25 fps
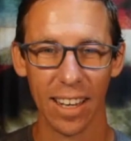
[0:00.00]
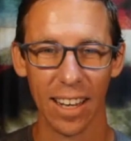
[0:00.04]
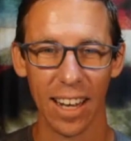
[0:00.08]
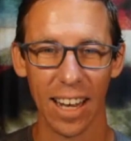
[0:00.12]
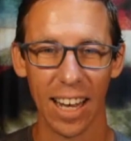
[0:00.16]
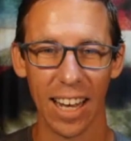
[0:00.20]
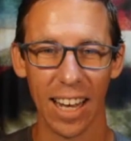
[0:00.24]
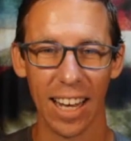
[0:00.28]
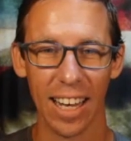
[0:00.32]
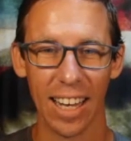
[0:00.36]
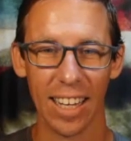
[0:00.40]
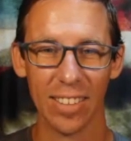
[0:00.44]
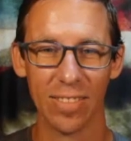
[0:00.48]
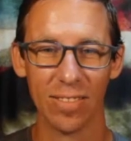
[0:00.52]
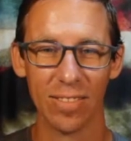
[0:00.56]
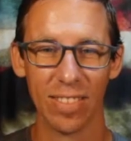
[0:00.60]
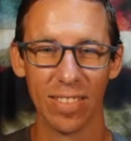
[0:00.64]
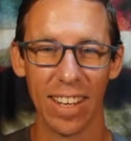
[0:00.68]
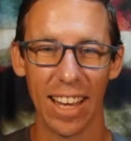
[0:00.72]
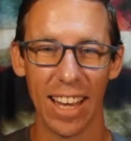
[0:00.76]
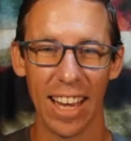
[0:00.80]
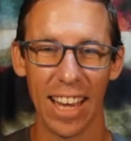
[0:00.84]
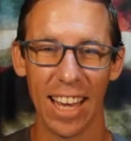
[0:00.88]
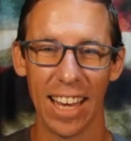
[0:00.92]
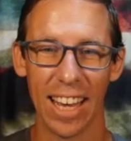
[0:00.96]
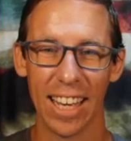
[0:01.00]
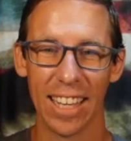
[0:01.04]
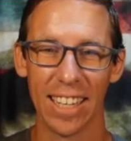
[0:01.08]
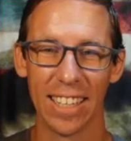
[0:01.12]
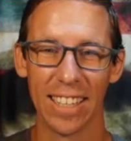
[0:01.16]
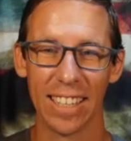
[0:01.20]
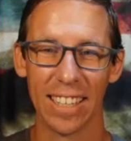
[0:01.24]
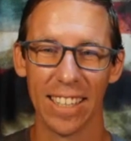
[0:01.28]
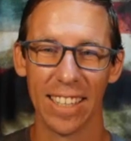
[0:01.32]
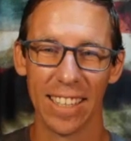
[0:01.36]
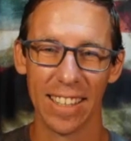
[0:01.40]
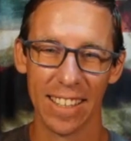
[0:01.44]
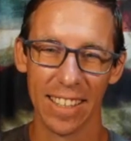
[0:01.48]
Um, and
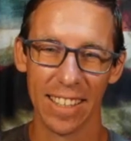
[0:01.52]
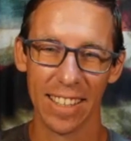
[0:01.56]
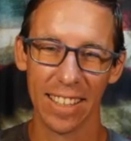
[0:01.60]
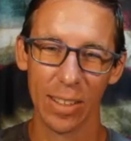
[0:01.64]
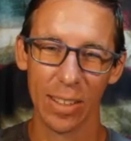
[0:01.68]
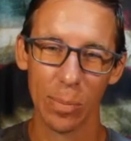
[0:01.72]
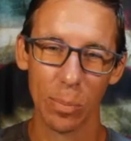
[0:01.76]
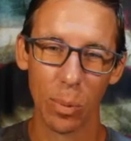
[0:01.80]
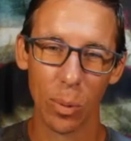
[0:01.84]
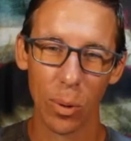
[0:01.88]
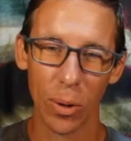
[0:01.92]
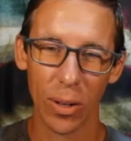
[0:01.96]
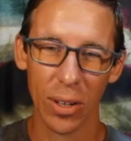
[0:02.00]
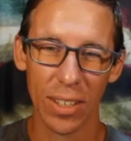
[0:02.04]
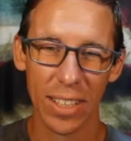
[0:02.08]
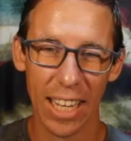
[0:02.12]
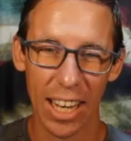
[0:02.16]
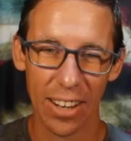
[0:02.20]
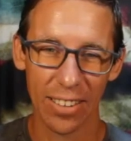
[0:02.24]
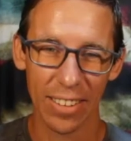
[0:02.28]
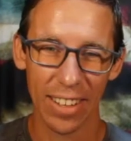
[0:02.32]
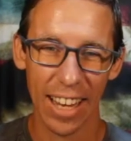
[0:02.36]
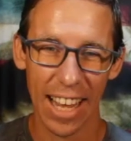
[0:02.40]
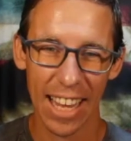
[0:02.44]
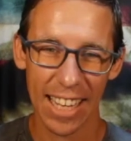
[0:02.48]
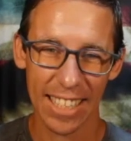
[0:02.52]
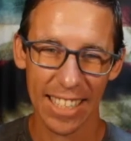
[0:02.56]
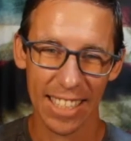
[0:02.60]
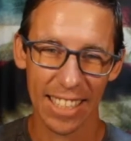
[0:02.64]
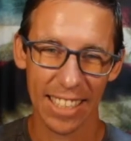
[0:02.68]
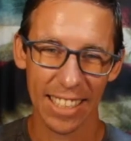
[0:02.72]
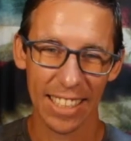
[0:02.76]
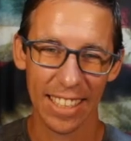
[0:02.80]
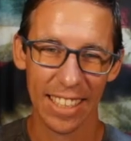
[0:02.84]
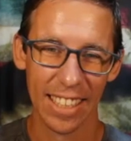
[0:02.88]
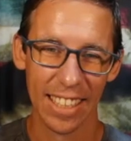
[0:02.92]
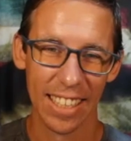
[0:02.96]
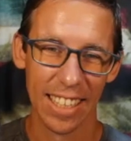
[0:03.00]
the boiled down
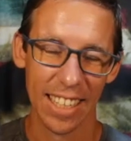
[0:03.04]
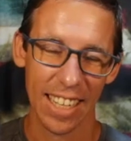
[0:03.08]
lesson